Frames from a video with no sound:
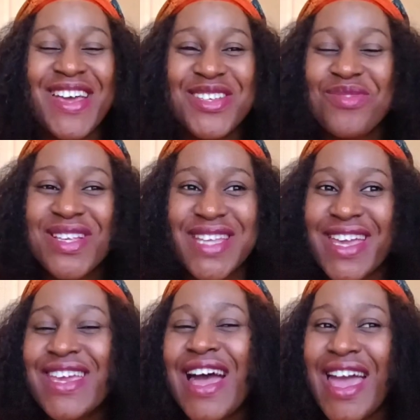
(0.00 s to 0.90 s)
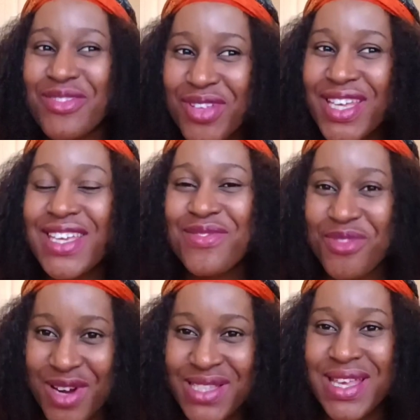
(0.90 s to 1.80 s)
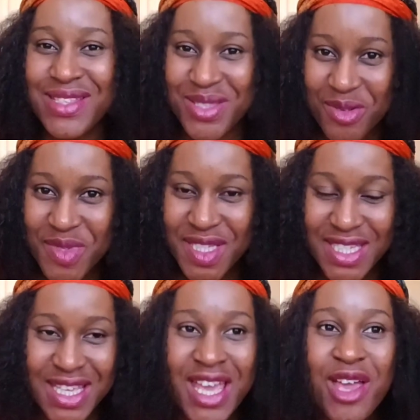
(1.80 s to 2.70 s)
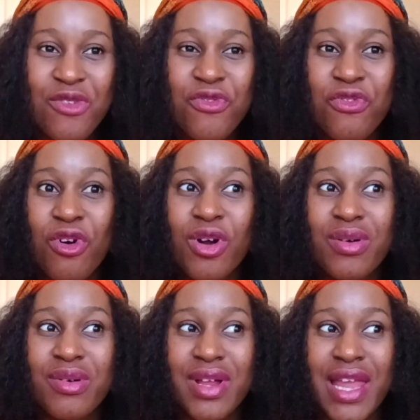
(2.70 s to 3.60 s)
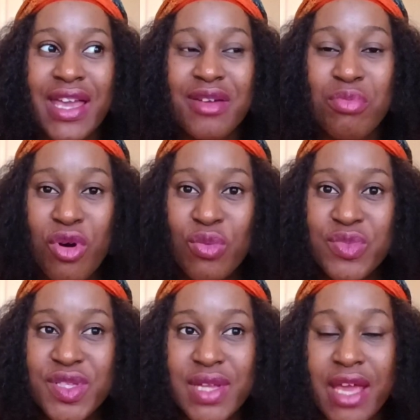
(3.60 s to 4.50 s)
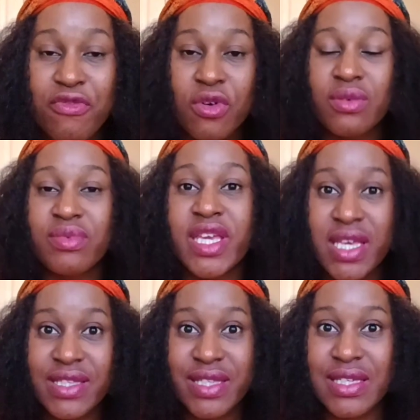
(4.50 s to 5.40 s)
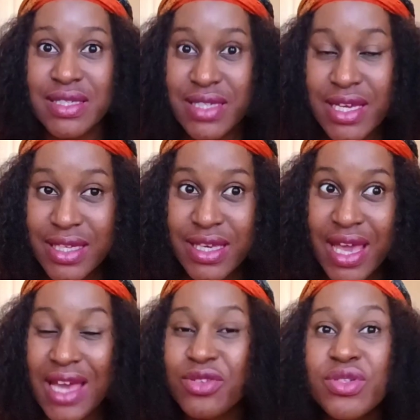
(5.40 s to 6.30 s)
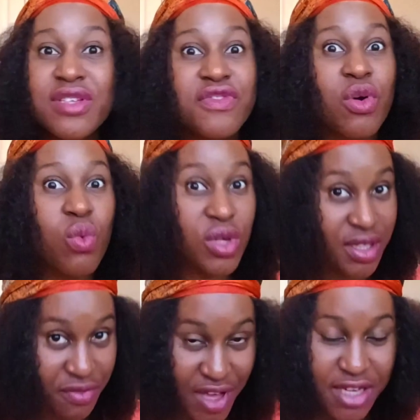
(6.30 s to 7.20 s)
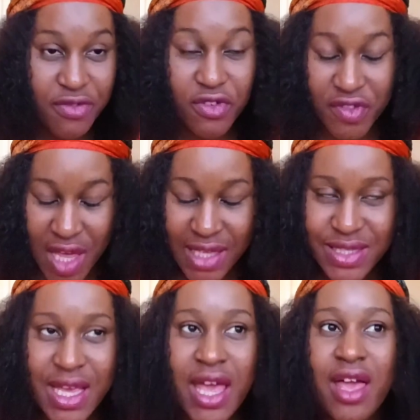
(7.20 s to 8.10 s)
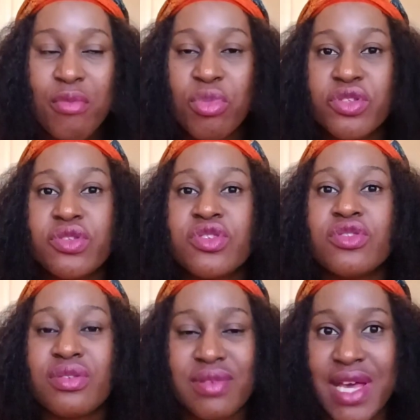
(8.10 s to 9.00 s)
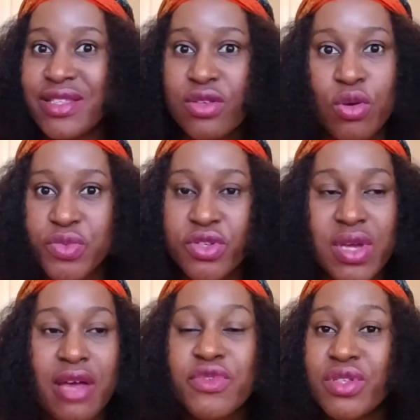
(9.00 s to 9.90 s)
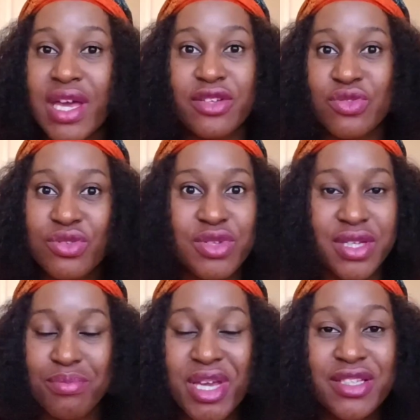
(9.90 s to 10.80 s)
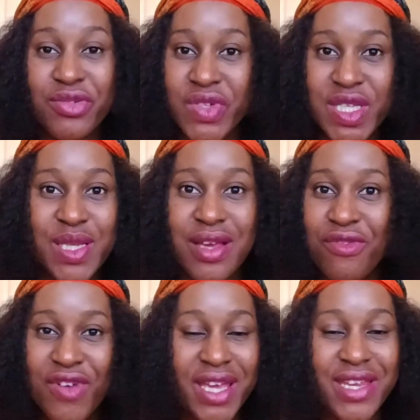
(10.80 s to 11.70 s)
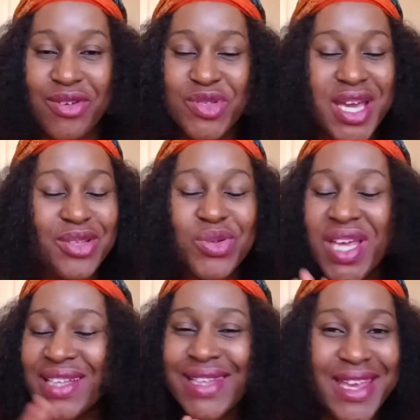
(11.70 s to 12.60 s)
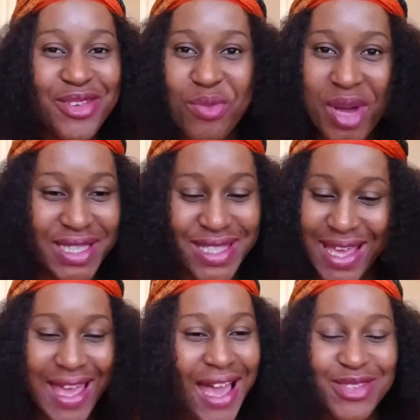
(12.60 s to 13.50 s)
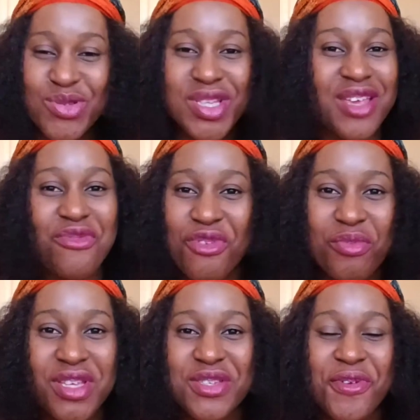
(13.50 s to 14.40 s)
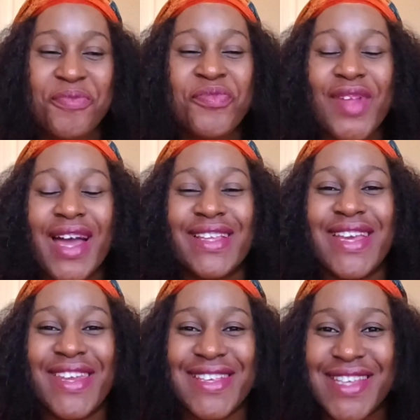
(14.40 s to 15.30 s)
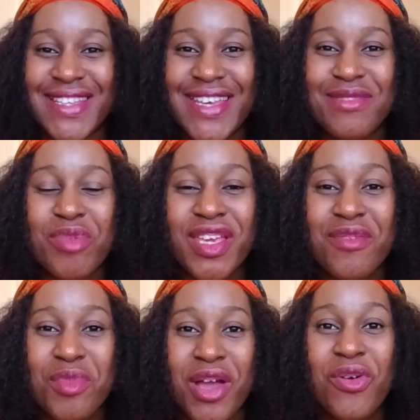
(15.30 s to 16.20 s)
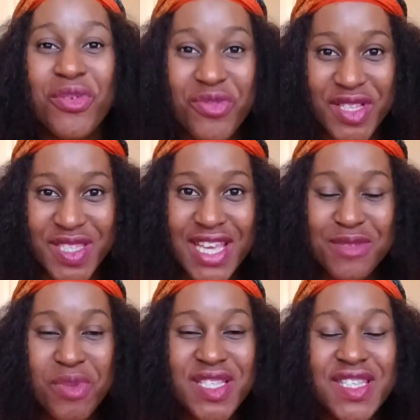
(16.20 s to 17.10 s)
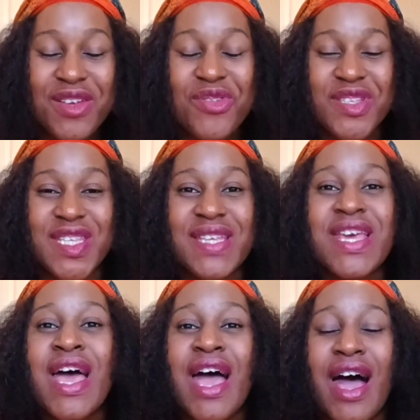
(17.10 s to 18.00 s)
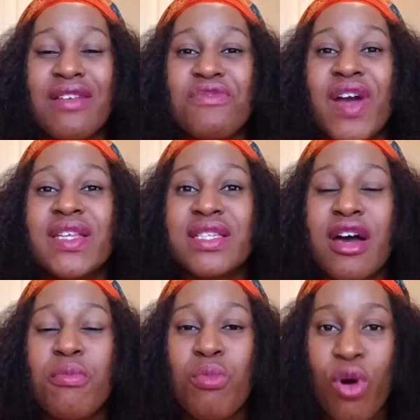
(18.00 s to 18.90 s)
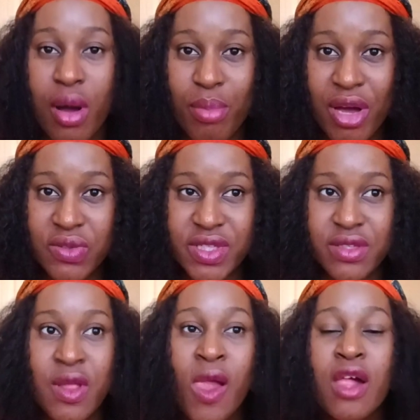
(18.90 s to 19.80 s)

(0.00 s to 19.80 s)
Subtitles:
She was like, I know they give grants and subsidy for like moms, like for kids in daycare. I don't know if you're qualified for that, but you should, that's up to you. You have to like make the research and find out. I told her, thank you, my dear. I took the information and then I started making my own research, personal research, and finding out more about it.